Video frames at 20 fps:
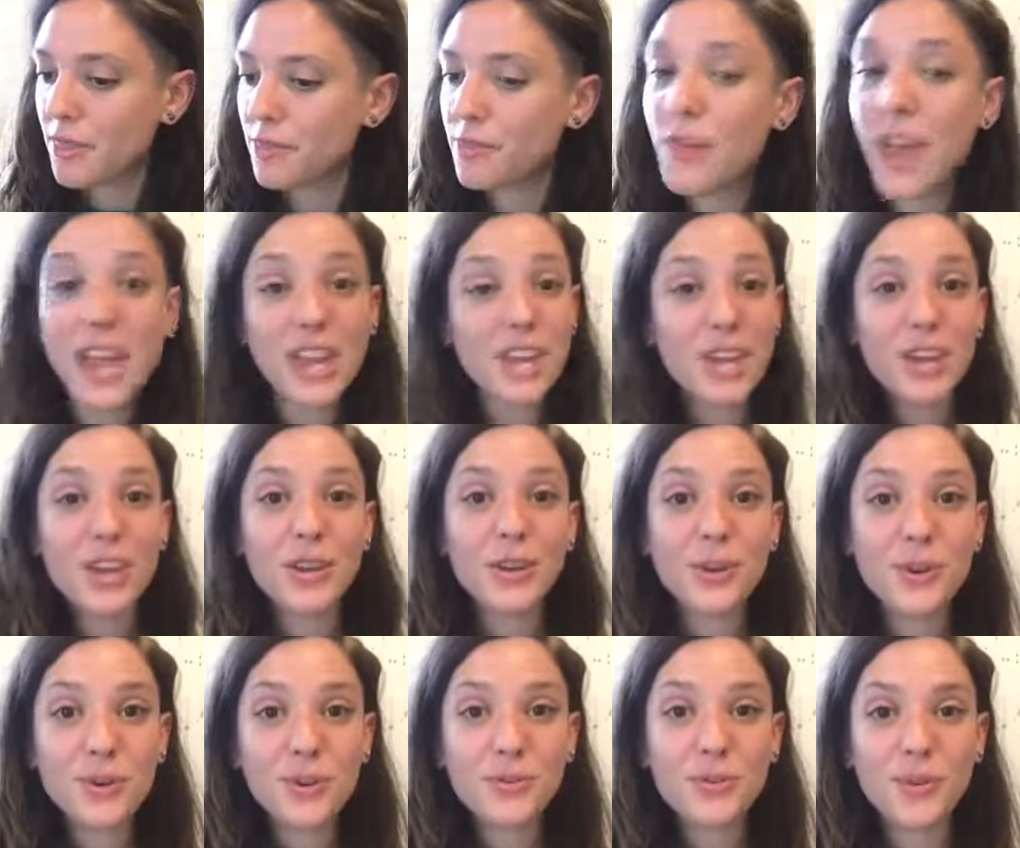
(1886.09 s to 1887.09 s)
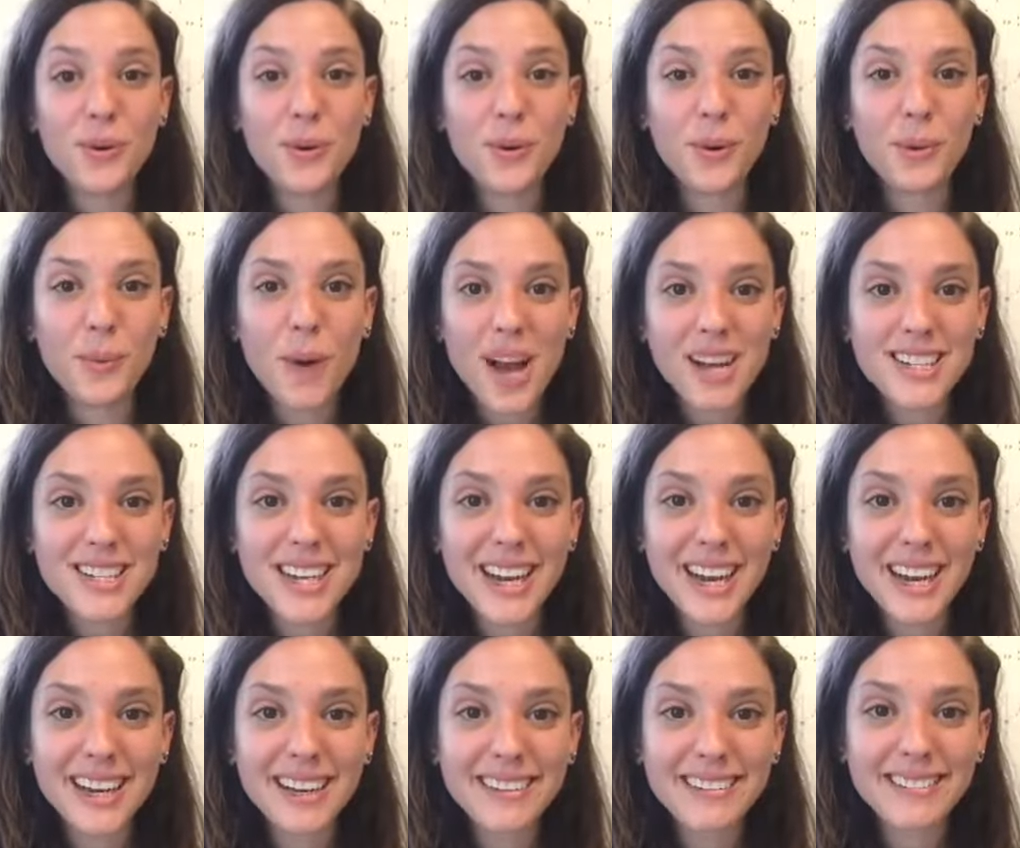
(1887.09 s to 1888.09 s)
Thank you for
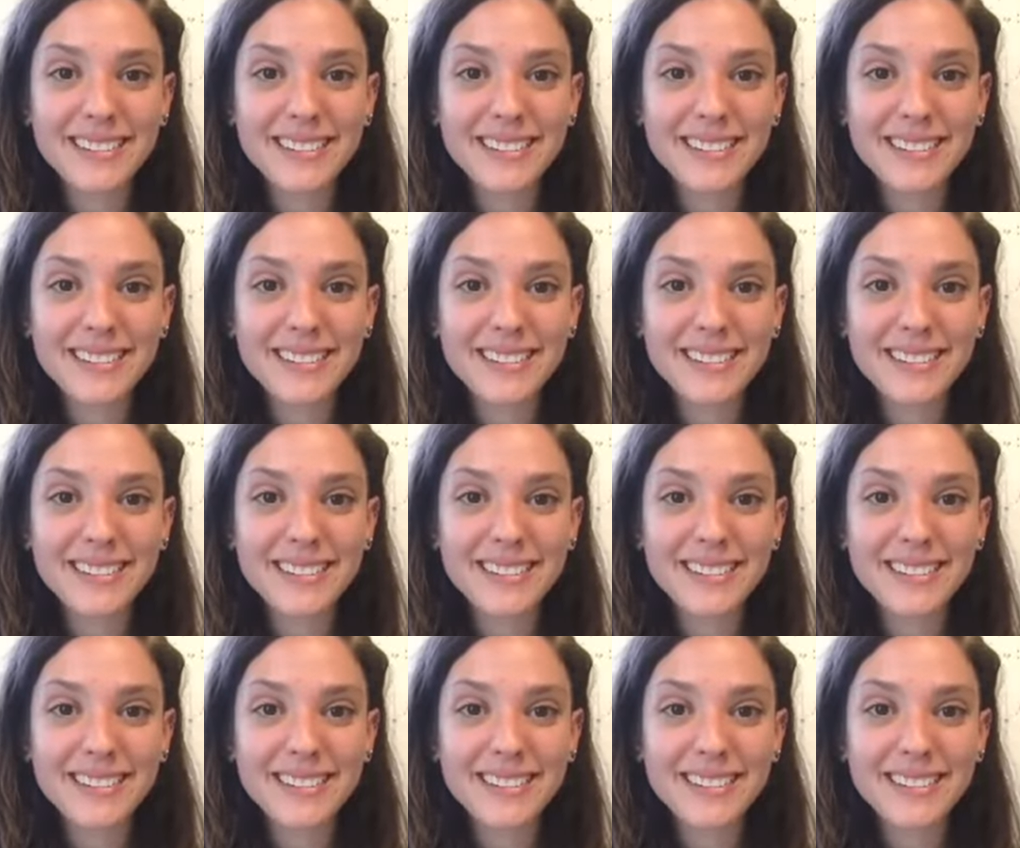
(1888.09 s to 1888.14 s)
watching